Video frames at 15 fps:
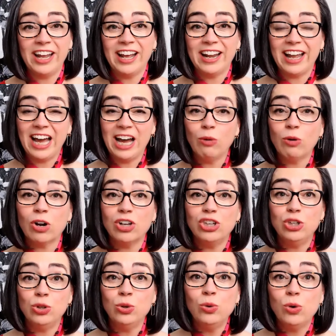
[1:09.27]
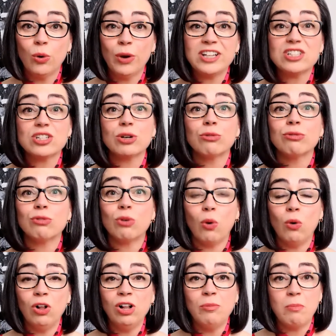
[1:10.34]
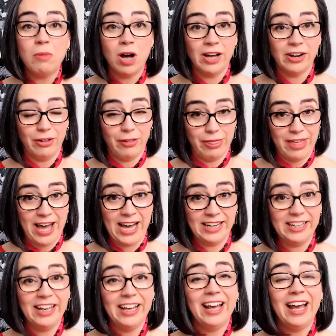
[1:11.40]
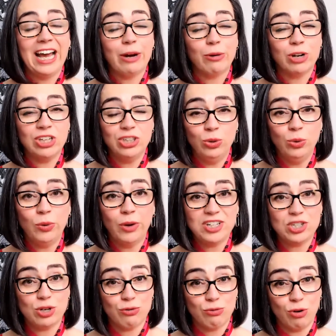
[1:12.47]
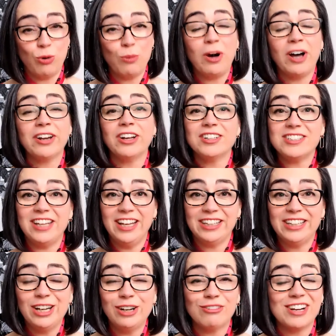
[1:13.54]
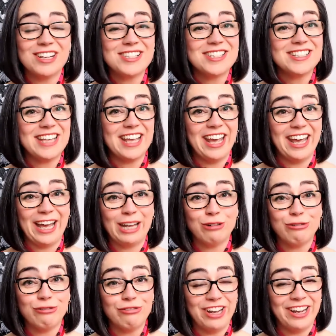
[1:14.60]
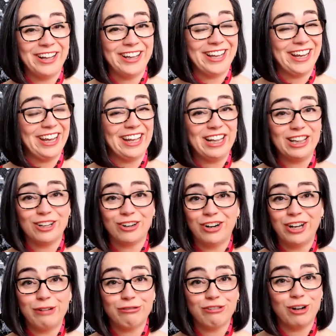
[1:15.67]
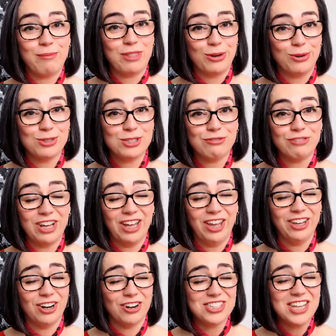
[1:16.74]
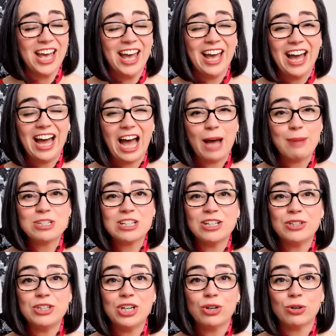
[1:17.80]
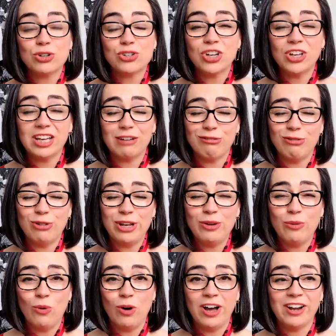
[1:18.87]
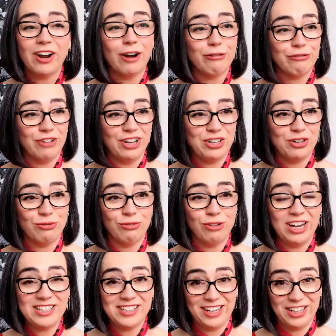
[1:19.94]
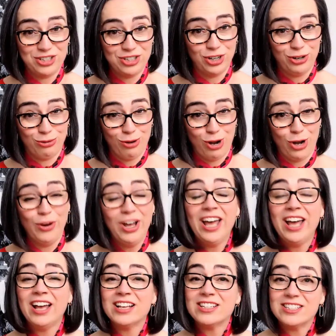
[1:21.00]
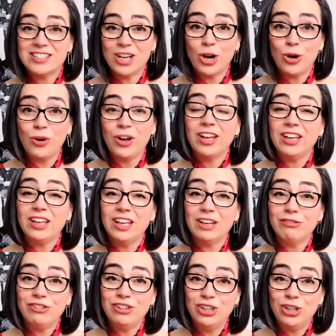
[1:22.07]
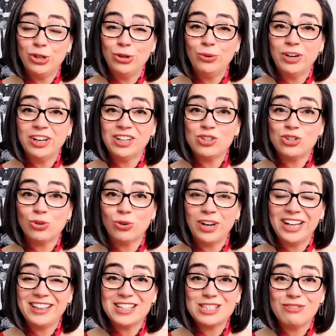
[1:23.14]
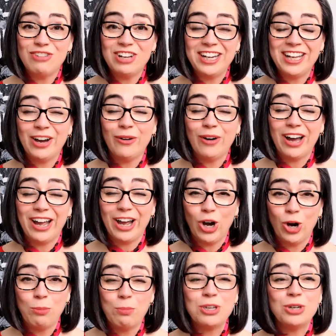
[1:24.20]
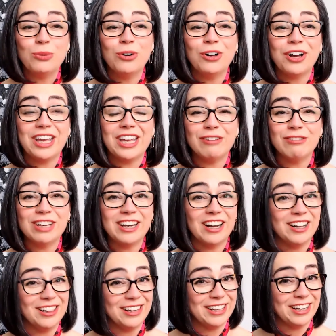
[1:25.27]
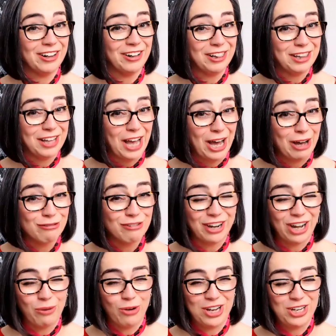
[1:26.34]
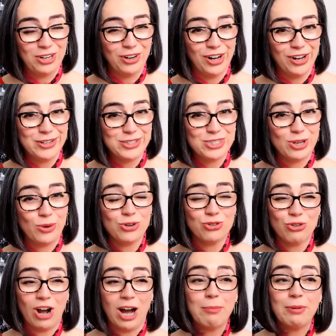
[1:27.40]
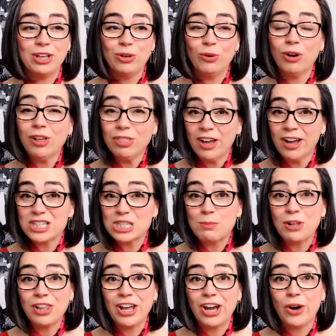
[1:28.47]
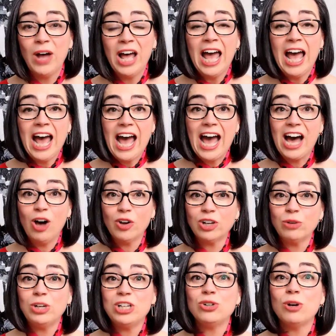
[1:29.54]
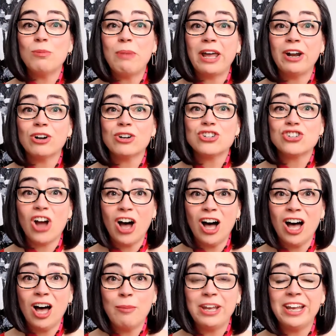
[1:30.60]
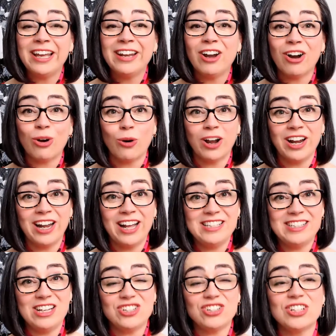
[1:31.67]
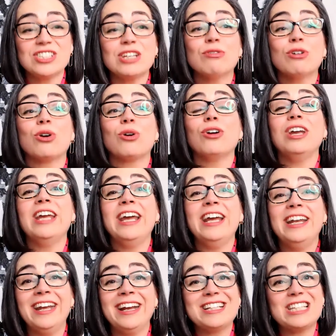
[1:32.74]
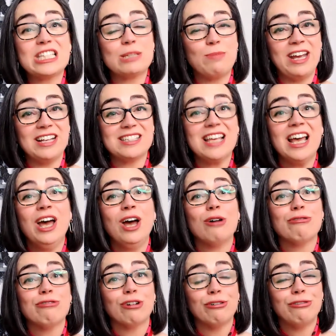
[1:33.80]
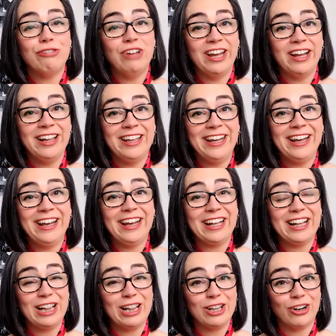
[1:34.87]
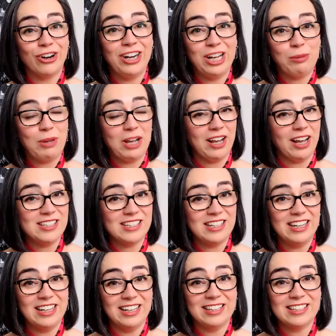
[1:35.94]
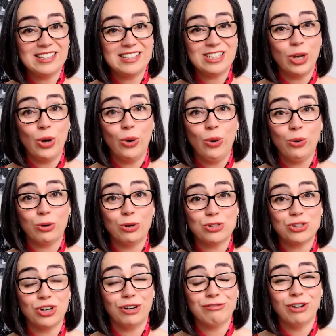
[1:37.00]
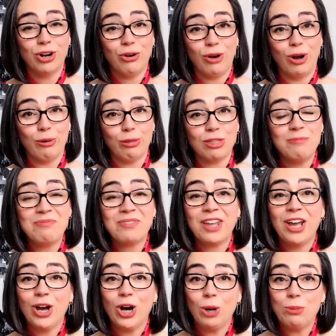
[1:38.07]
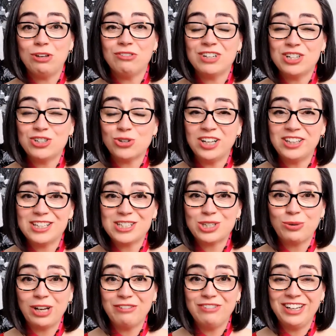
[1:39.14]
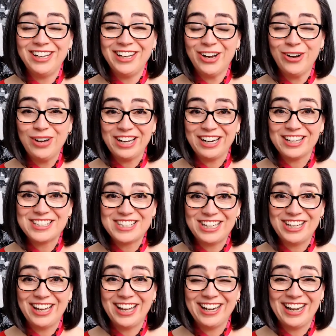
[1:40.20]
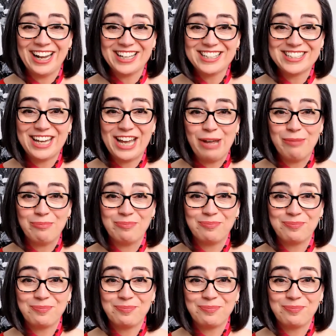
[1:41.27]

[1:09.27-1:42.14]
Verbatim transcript: And how are you going to role model that? How are you going to role model taking risks and failing and learning from those failures? Absolutely crucial if we want our fundraising to grow. So if you enjoyed this video, I hope you will give it a little love and I want you to also drop your thoughts below. How can we do a better job in our organizations of creating space for failing and learning because it is so crucial for growth. Hope you've enjoyed this quick video and I'll see you again next time.